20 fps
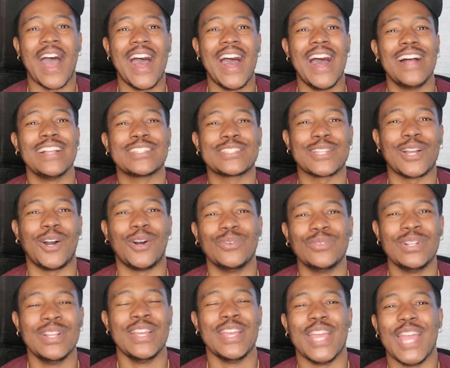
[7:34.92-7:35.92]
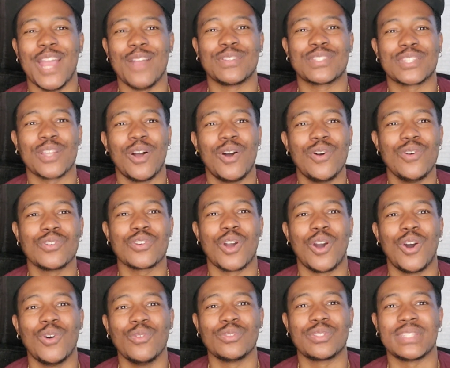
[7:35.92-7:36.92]
I thought if Stone
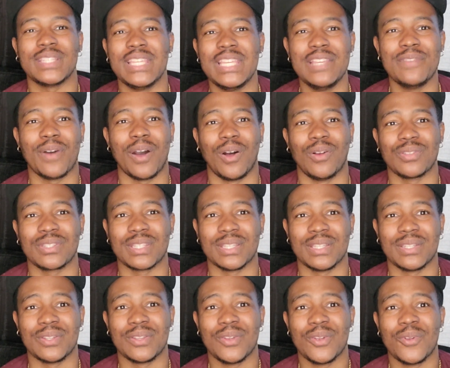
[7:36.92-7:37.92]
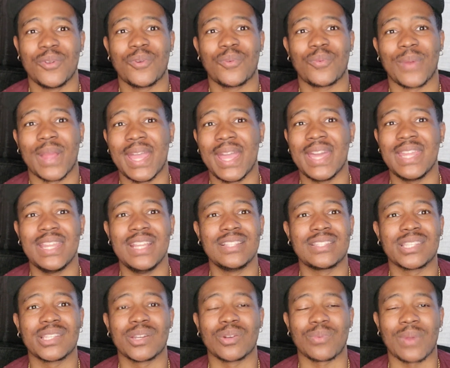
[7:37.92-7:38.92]
Cold Steve Austin ran
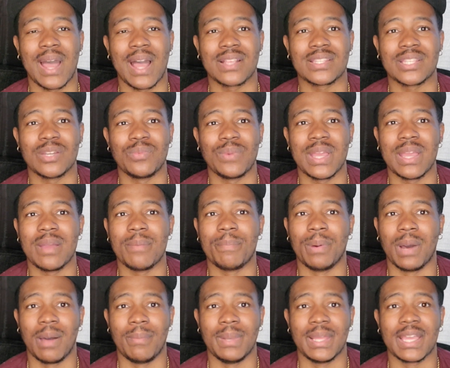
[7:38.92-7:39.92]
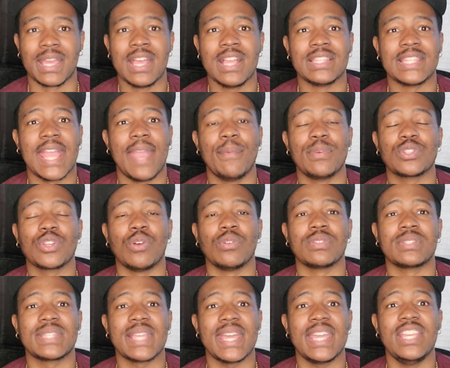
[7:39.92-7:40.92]
into The Rock somewhere in public, they was gonna
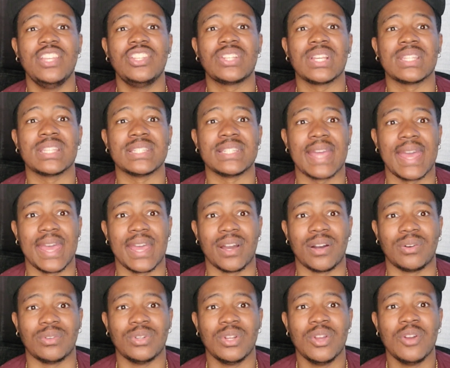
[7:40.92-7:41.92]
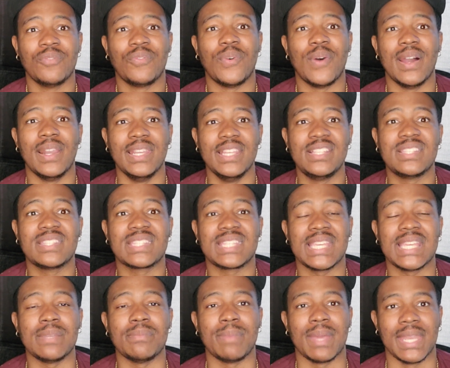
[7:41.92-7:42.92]
stare each other down for at least
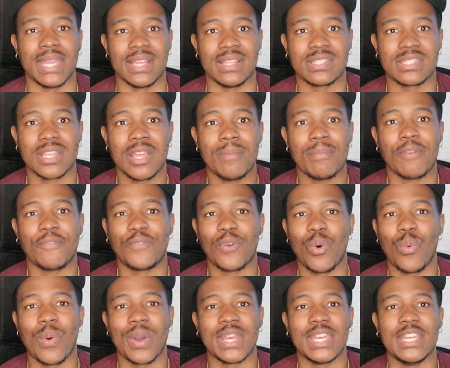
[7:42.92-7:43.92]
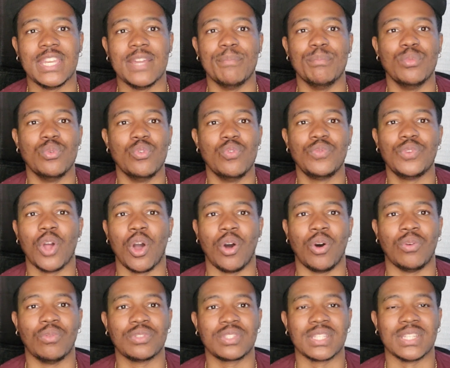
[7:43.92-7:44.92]
10 minutes before one of them moved
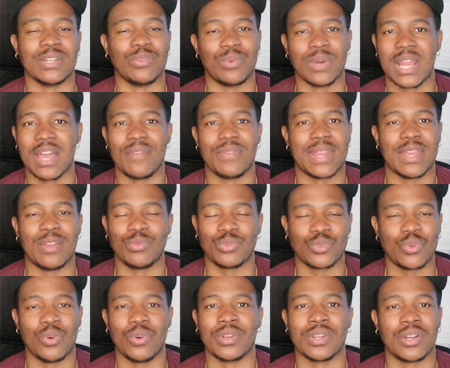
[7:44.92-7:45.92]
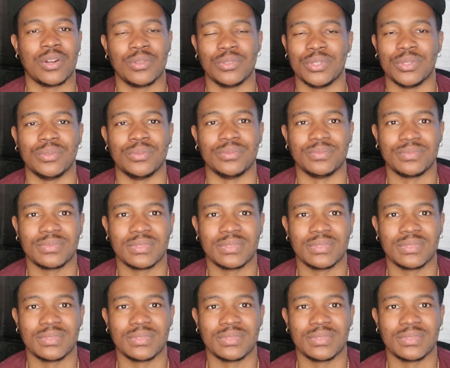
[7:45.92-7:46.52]
on to the whatever they was going to go do.